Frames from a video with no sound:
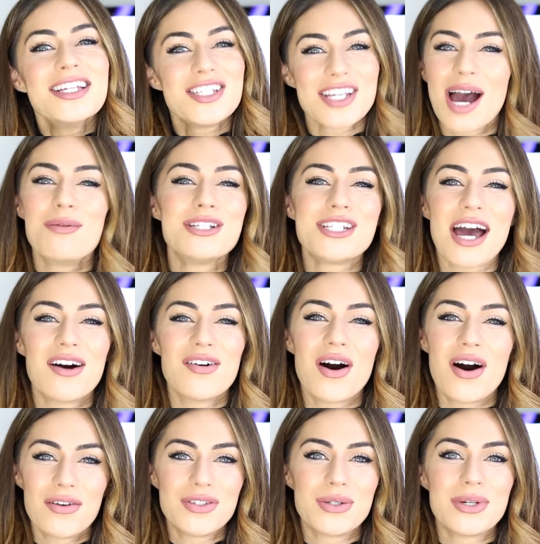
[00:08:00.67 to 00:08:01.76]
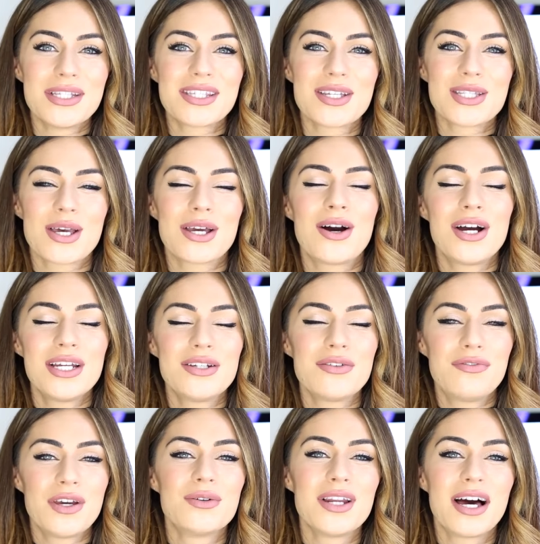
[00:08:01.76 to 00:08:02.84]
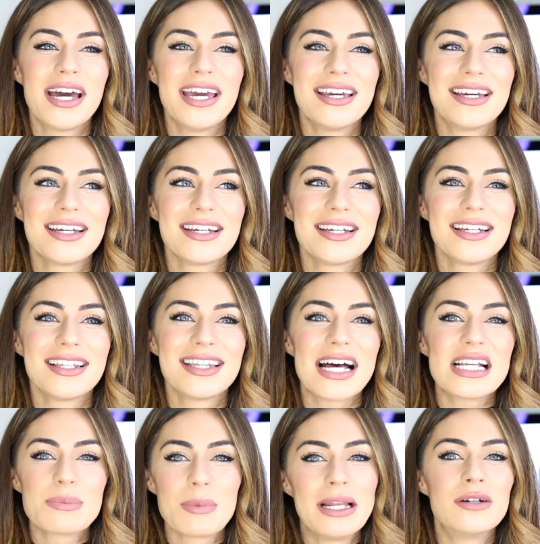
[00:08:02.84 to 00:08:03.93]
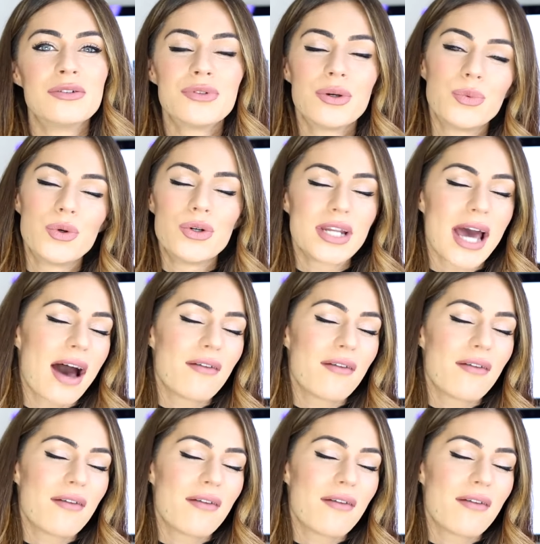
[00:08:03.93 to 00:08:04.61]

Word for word: shower gel afterwards, because I kind of feel like that's my little reward.